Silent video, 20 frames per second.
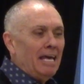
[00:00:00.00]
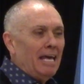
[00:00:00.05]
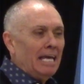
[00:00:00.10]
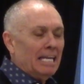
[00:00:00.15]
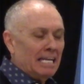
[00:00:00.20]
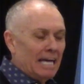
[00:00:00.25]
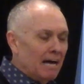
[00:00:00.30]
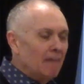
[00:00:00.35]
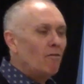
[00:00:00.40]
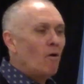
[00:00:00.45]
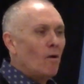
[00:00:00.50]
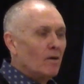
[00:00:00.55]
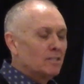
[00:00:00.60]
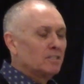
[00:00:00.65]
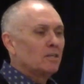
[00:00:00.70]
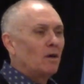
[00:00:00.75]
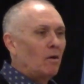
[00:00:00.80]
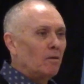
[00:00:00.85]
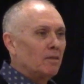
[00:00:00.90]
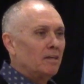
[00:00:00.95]
And I've always
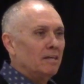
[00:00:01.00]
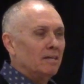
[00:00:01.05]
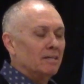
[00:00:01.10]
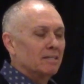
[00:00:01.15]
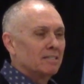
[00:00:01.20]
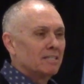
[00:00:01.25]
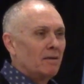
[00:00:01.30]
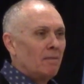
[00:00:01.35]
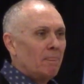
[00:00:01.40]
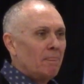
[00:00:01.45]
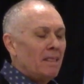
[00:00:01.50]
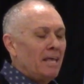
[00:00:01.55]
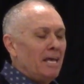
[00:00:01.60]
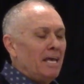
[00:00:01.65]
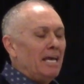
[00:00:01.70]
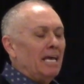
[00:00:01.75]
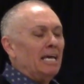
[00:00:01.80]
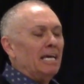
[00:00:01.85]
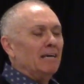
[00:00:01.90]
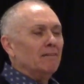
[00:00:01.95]
thought this.
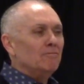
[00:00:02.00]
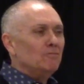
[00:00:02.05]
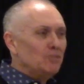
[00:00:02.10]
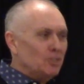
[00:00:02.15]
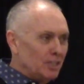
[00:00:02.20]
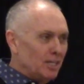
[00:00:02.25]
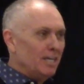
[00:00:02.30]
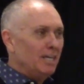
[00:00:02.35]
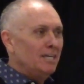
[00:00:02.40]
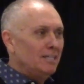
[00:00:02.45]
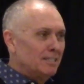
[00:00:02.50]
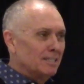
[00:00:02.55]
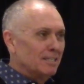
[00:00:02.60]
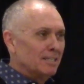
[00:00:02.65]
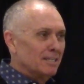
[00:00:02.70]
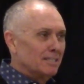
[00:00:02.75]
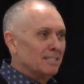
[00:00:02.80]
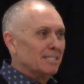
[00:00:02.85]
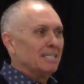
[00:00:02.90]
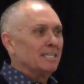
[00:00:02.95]
If
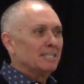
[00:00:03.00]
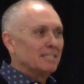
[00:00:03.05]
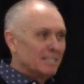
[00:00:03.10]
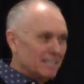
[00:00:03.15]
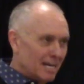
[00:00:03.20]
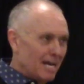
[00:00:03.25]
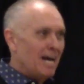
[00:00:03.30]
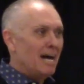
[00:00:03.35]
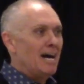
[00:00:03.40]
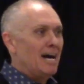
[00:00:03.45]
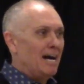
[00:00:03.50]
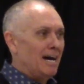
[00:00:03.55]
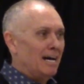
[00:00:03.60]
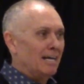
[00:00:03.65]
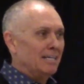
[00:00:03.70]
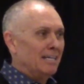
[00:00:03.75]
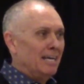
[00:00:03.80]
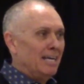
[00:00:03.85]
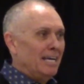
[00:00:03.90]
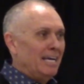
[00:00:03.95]
Jesus is
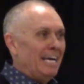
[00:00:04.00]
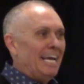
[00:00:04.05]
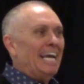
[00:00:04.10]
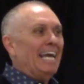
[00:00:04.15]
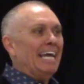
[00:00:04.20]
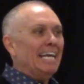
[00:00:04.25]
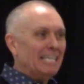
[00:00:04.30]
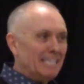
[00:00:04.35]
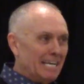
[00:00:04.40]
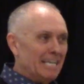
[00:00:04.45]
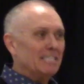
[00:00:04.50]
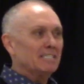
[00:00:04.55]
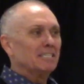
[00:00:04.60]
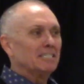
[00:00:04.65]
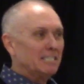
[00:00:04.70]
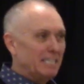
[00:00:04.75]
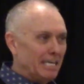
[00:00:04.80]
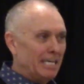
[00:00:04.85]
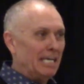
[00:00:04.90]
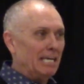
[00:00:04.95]
God, he needs
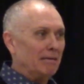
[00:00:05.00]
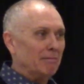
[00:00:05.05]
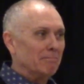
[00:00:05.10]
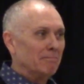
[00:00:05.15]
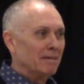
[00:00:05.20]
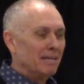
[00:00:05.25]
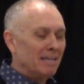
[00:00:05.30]
a team.